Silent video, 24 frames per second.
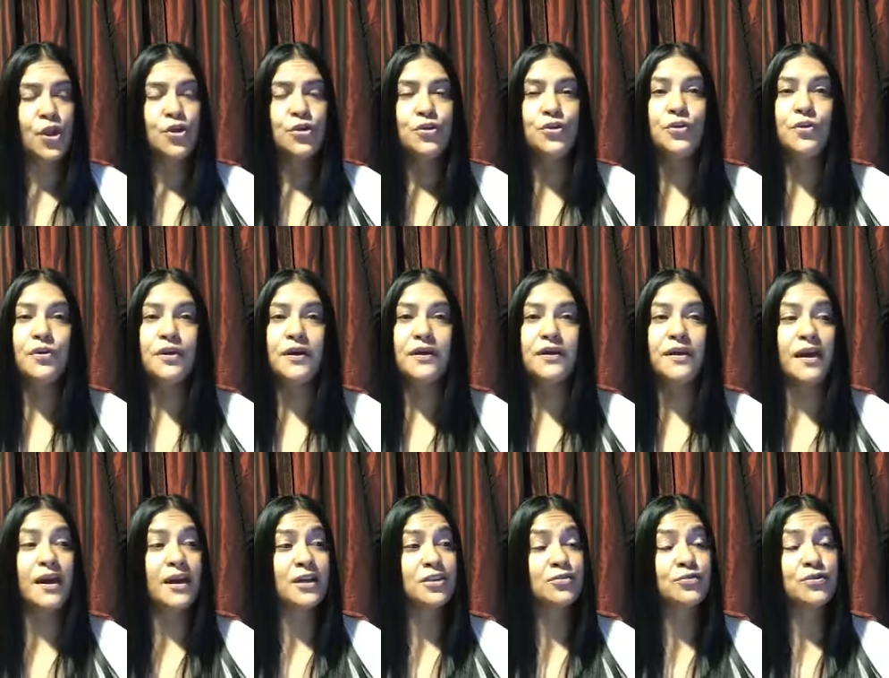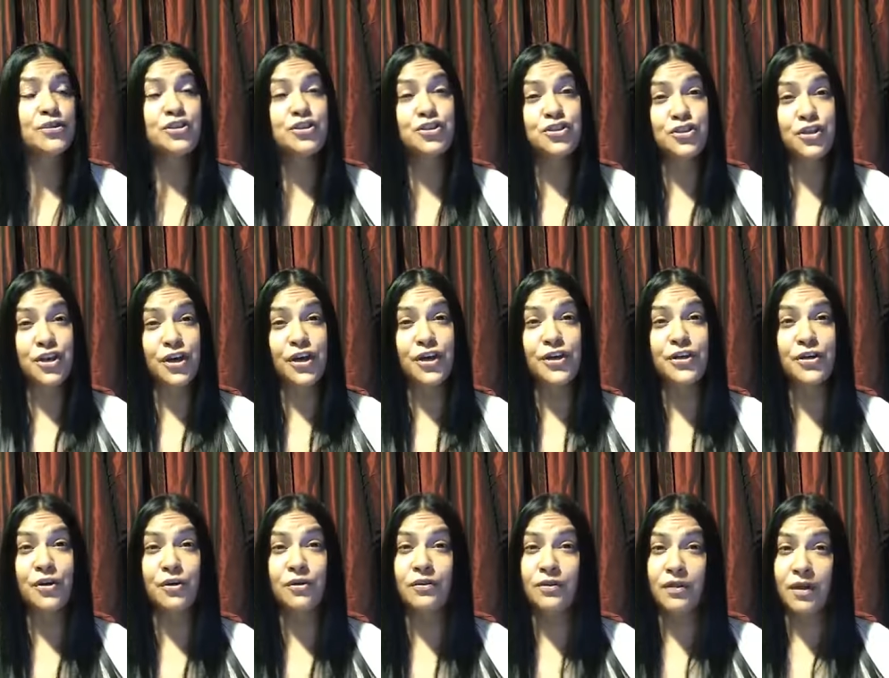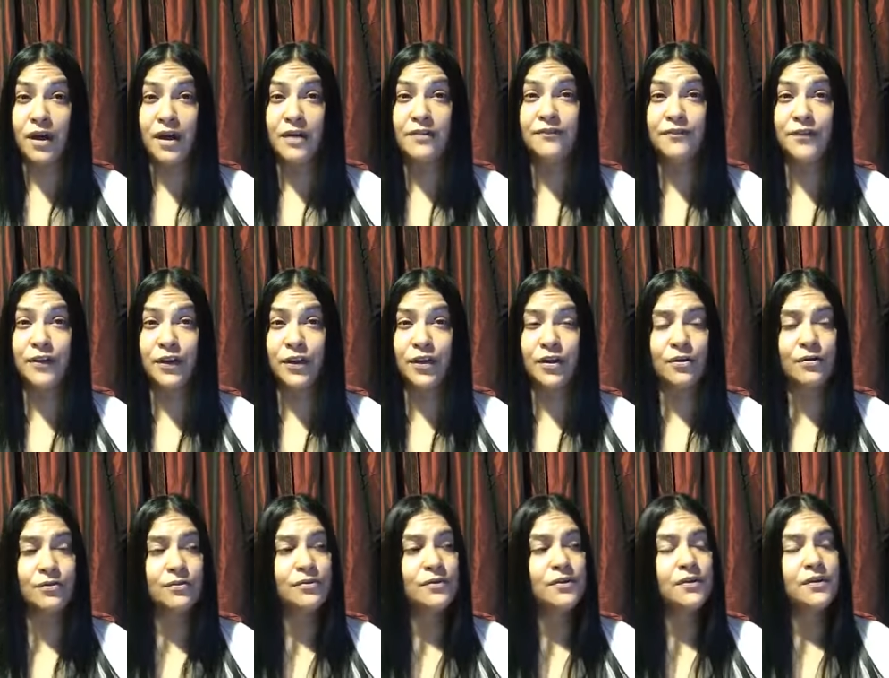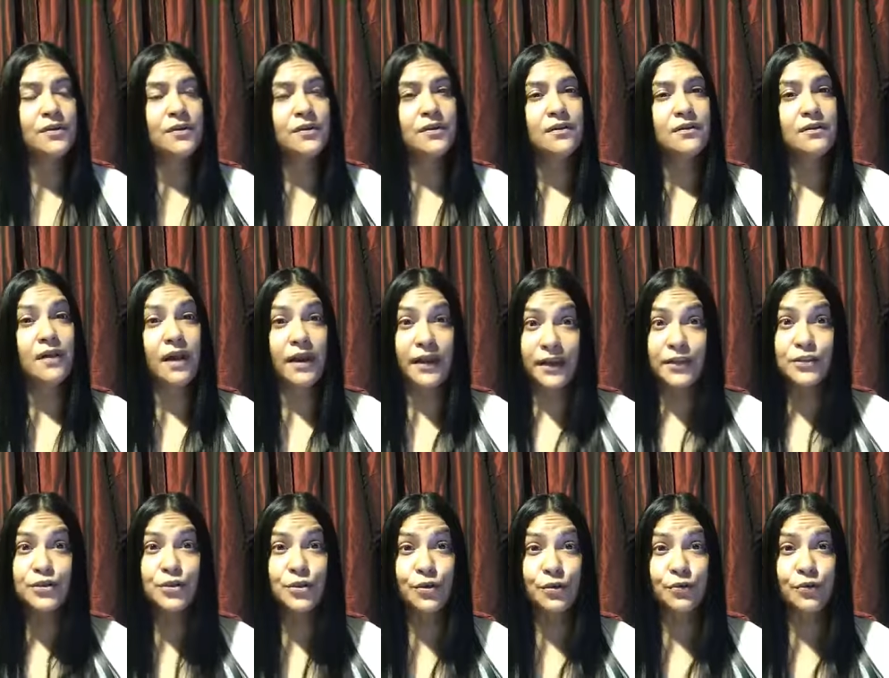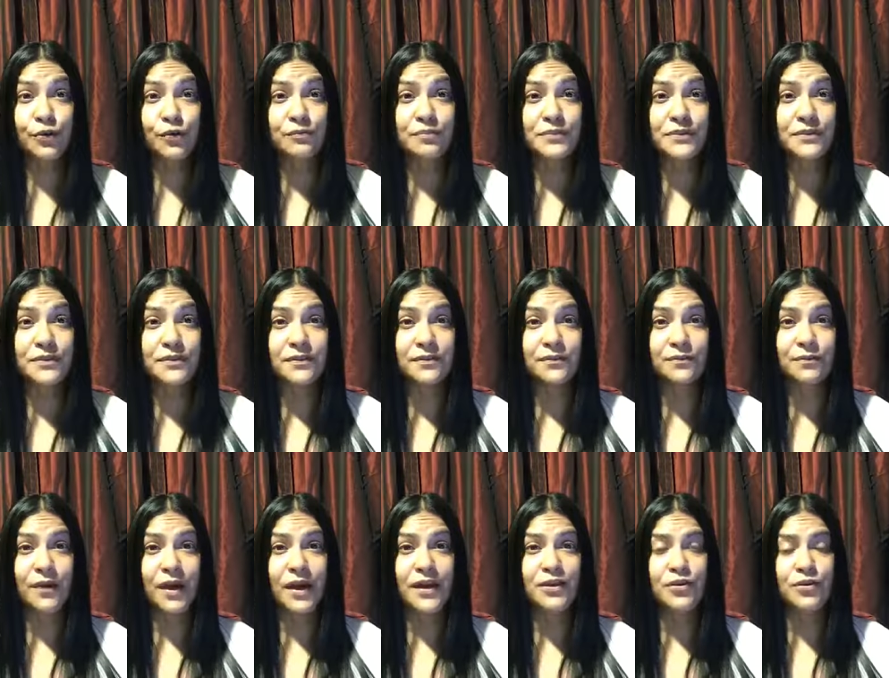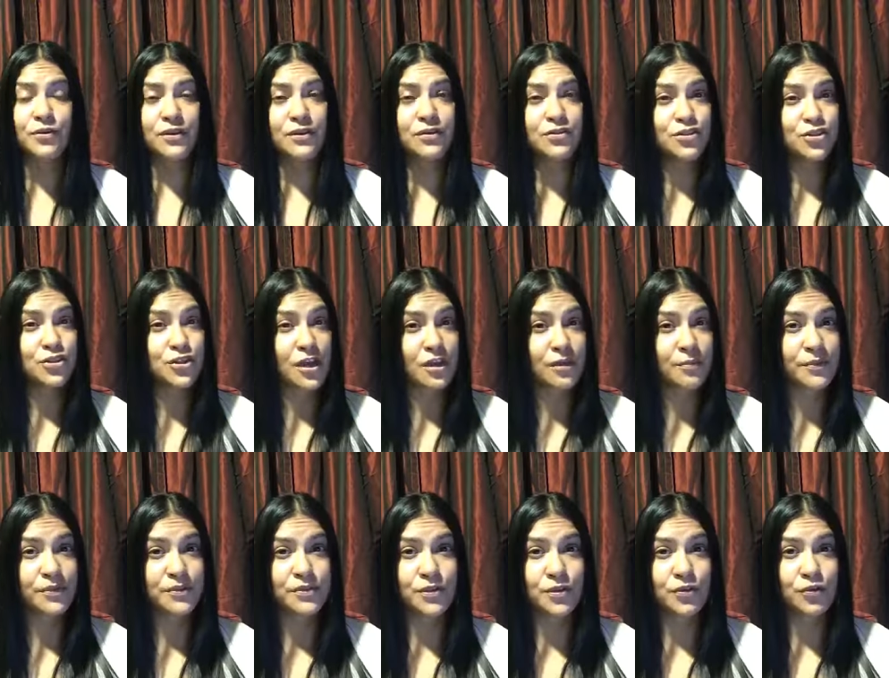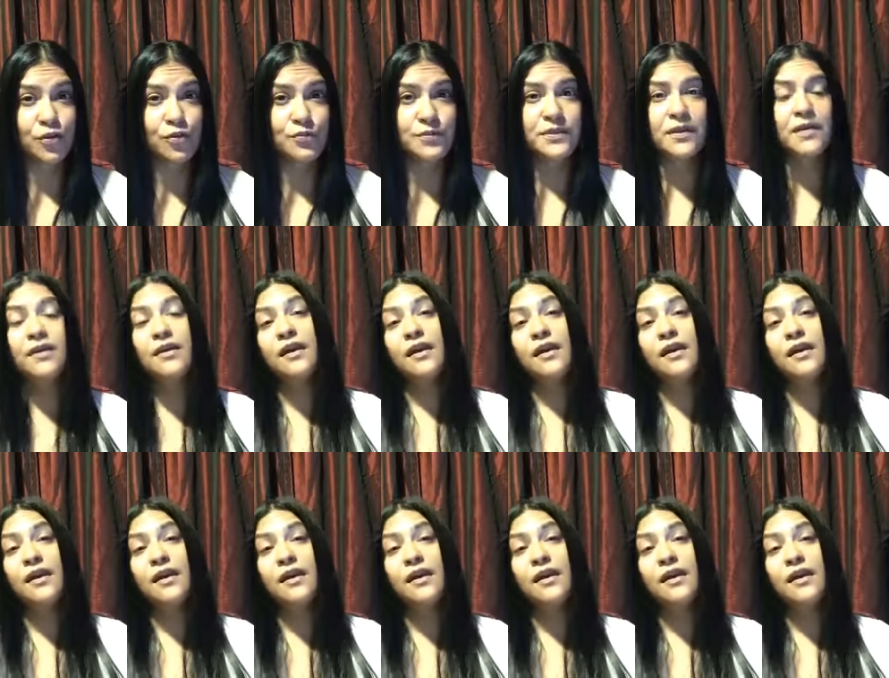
you can actually share your live video like into the groups, right? You can share them into the groups.